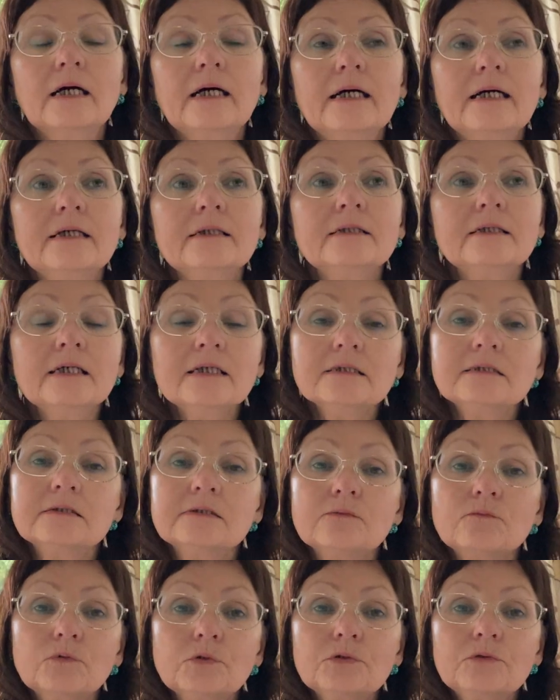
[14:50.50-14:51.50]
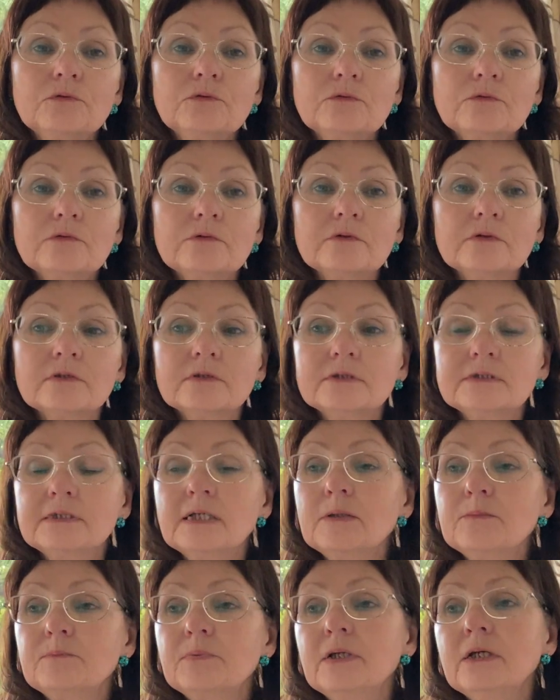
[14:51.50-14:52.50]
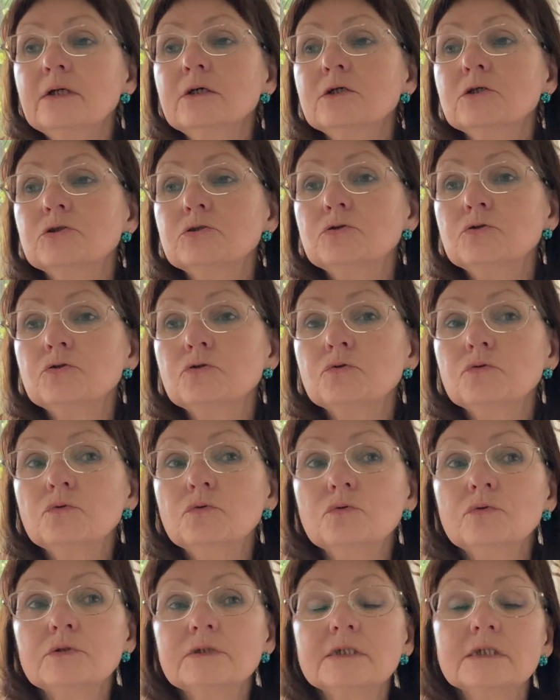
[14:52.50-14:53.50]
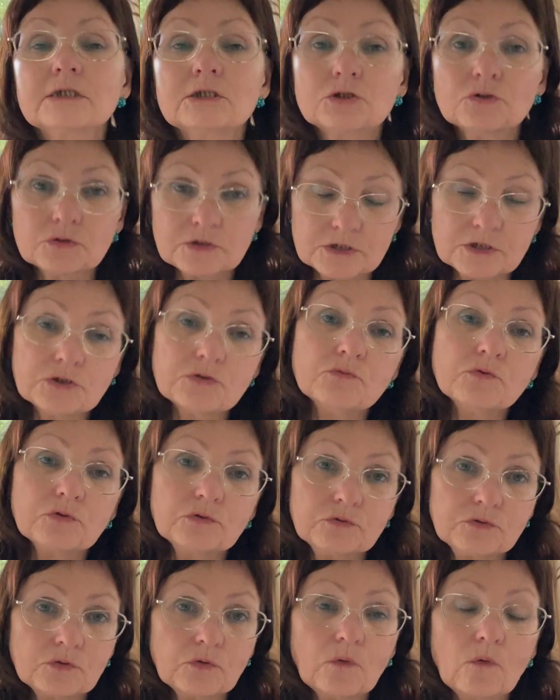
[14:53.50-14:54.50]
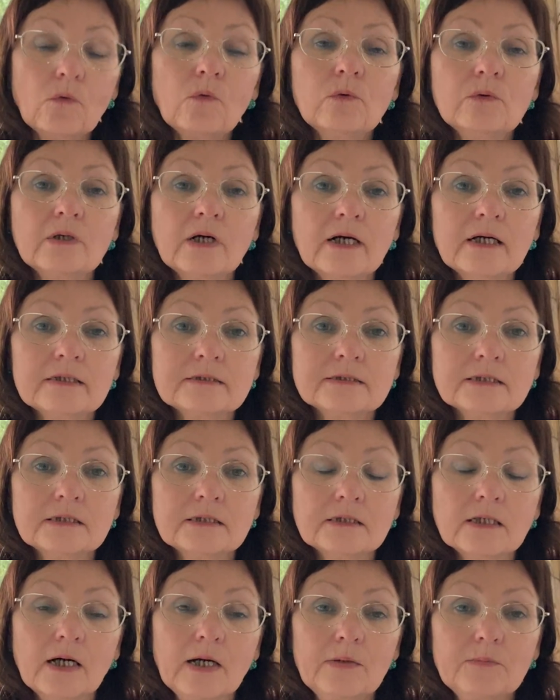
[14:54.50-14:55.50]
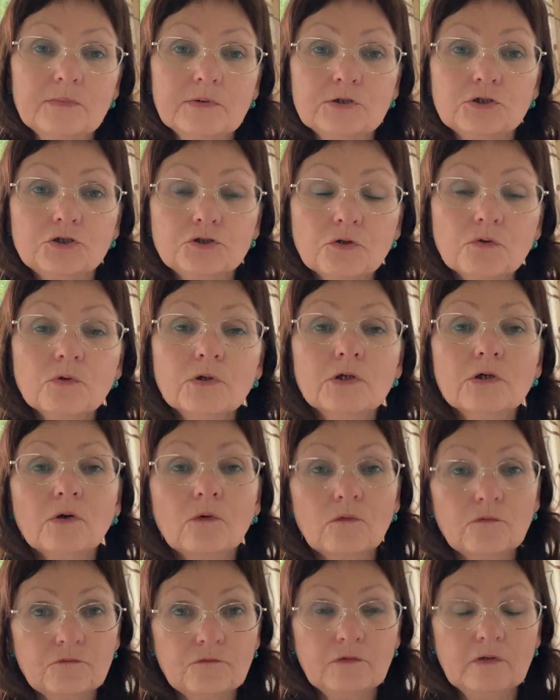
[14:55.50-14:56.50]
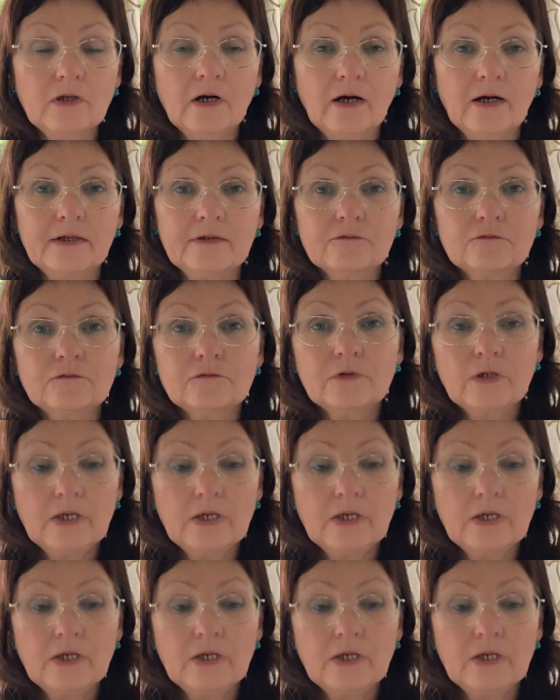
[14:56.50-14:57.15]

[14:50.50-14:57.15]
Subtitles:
and that's what they bring to the socio, to all other type. Joy of life,